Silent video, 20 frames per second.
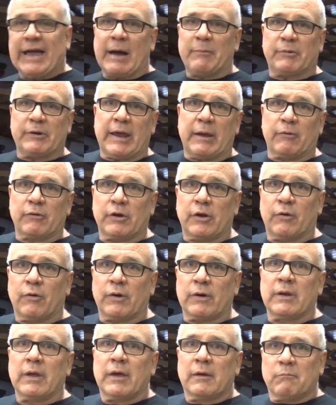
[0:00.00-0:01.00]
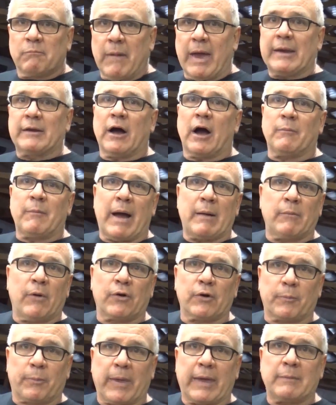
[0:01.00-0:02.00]
what they were doing, made all my
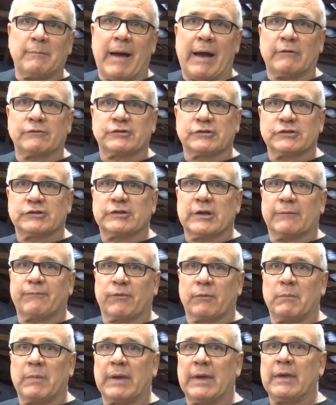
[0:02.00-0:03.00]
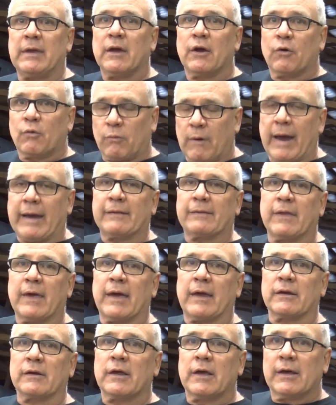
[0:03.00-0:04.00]
motor plate mounts and stuff for me right
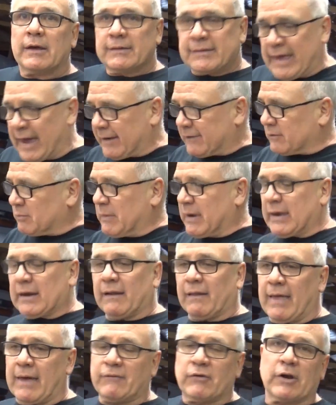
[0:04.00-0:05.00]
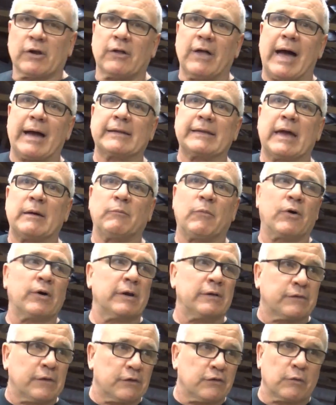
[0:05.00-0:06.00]
then, texted me at 11 o'clock that
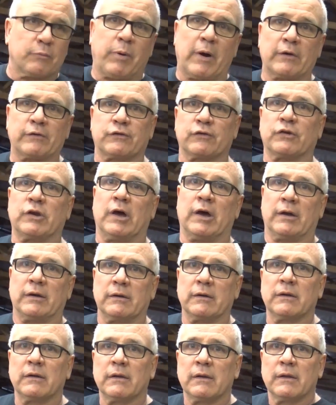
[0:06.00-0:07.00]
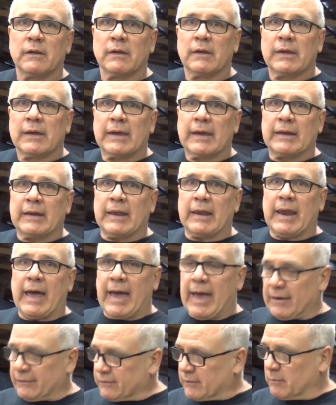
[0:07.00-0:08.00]
morning, says your parts are done. And then I
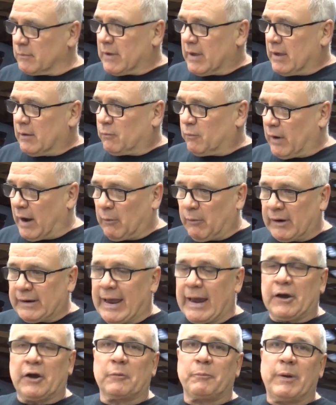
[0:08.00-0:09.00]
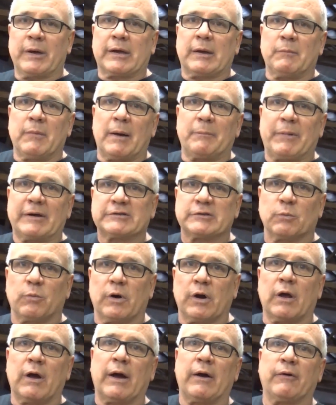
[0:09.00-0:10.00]
asked him, when I went down there to pick him up, I said,
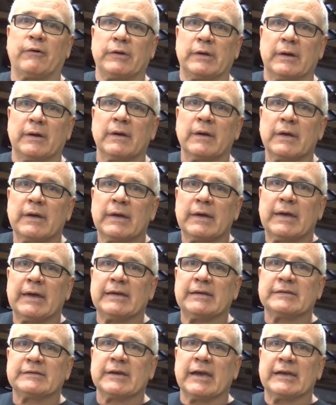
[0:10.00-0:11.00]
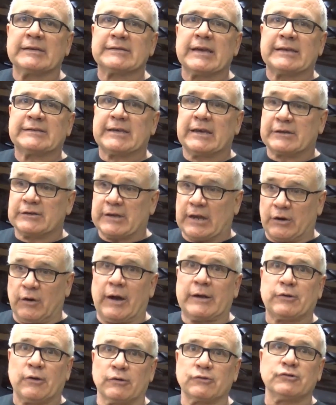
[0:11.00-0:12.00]
what do I owe you? He says, I said, because I know
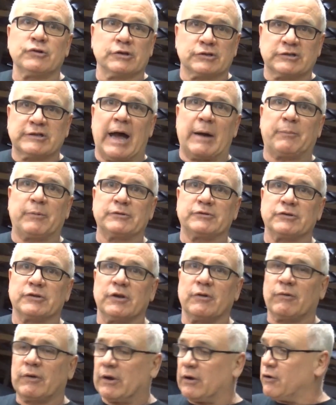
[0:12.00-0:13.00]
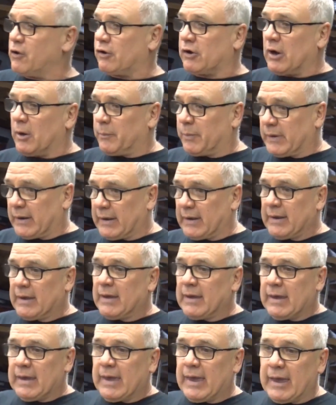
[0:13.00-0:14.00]
I told you to stop what you're doing here at your company.
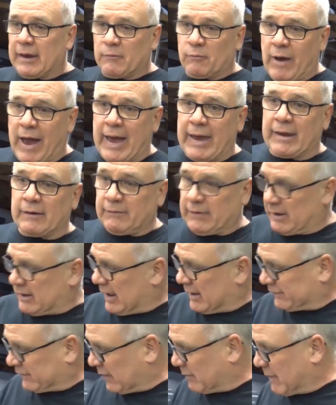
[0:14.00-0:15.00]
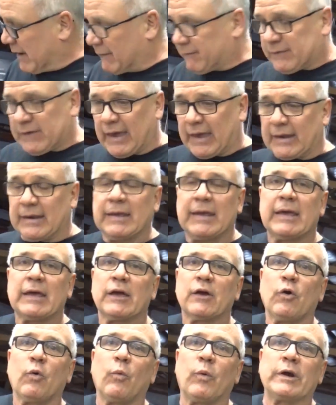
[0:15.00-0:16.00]
And Ryan at SMF said,
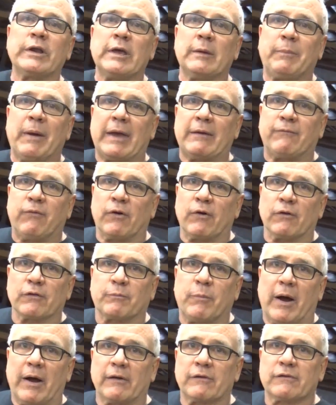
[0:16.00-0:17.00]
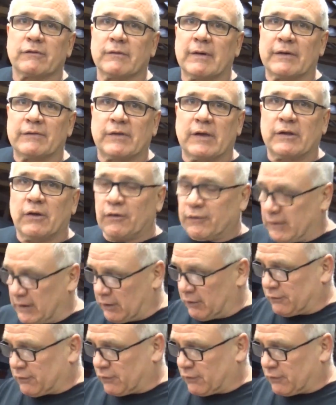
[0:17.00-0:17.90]
what do you pay for those parts? I said, those ears are